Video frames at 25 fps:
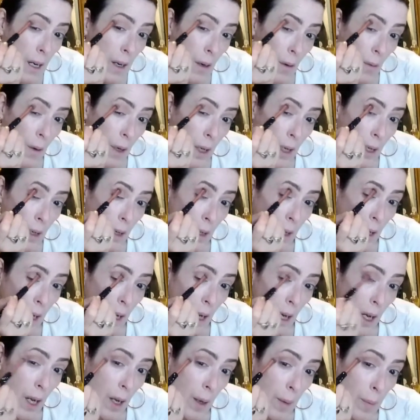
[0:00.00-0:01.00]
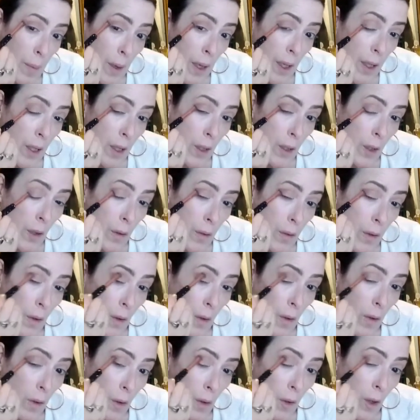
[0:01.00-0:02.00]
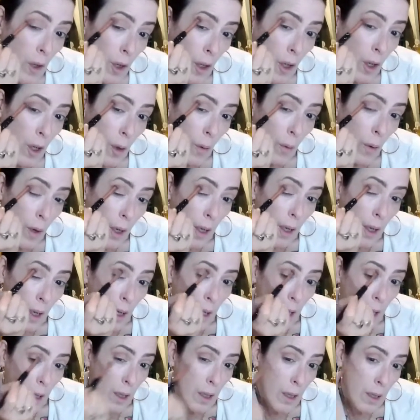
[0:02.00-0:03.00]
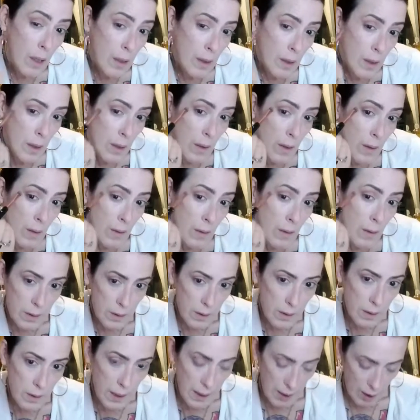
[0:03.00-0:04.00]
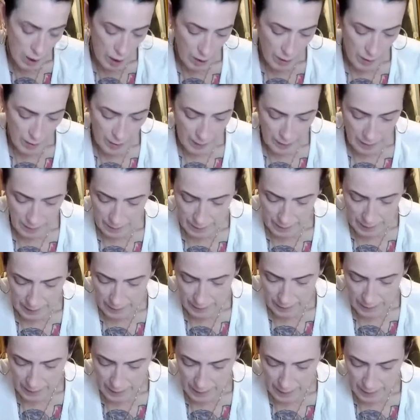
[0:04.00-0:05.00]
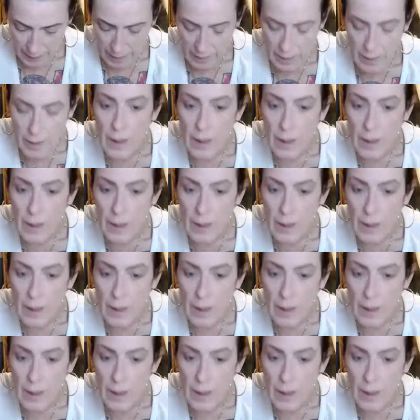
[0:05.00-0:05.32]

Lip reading: Well, I might could use a little darker one. No, actually, that's fine.